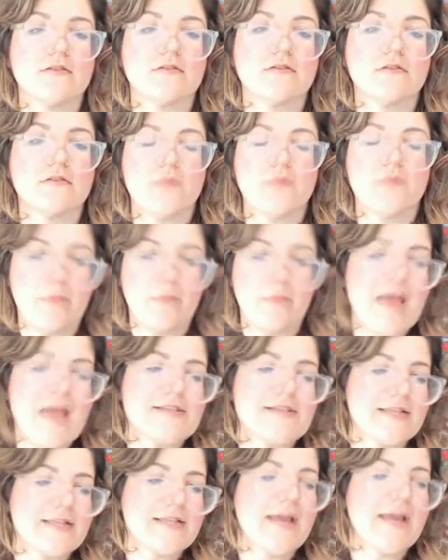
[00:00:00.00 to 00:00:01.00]
the
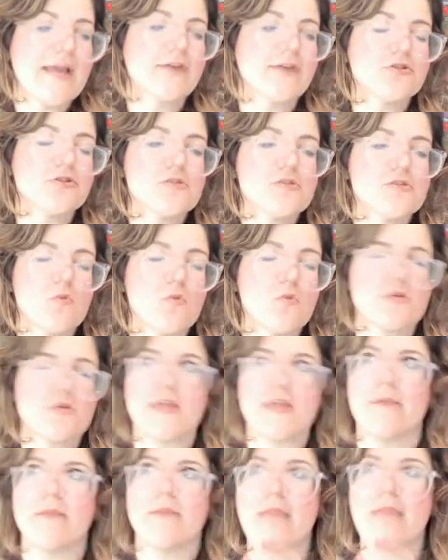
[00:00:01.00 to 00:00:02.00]
plastic characters, more
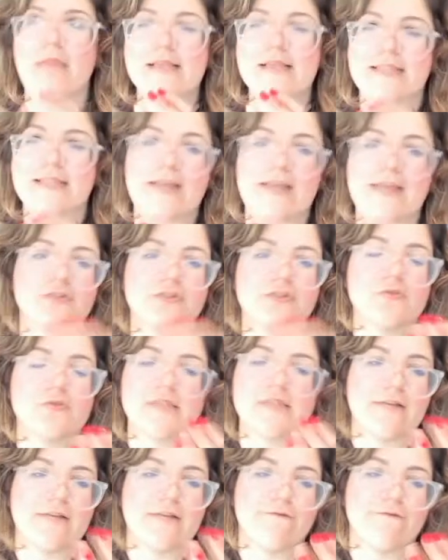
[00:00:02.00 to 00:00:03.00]
than a plastic character with,
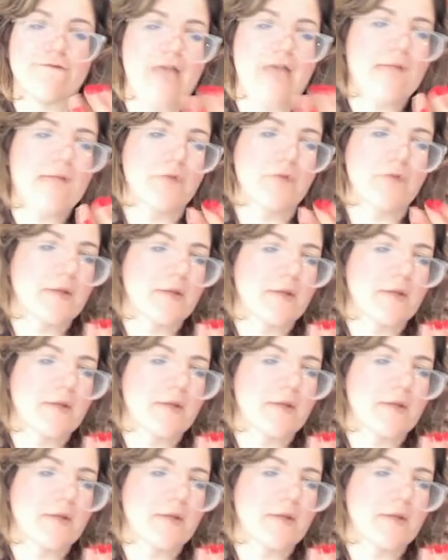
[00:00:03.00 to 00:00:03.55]
like, a fabric